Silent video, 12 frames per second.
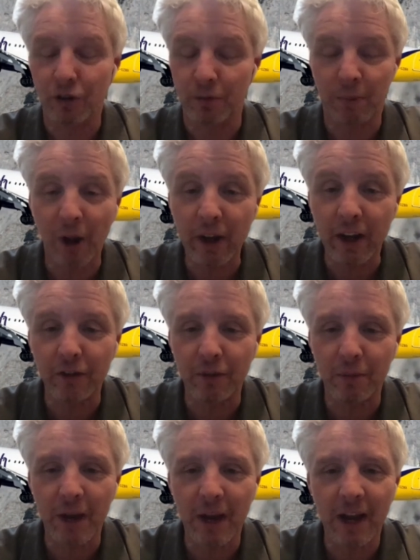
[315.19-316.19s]
plug in
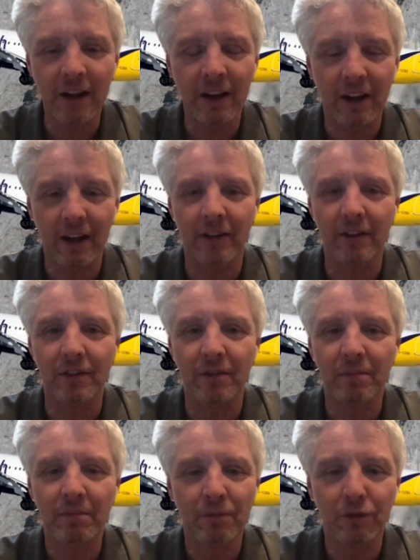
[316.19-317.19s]
some air and
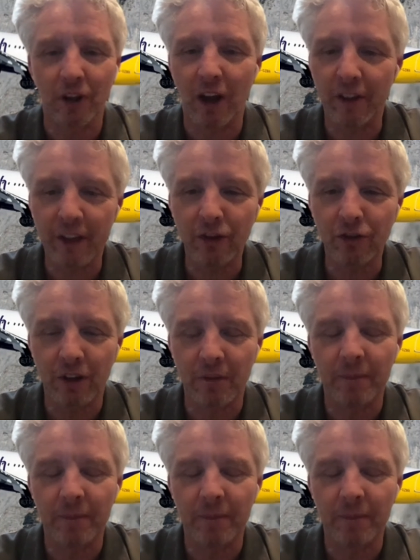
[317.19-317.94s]
start the engine.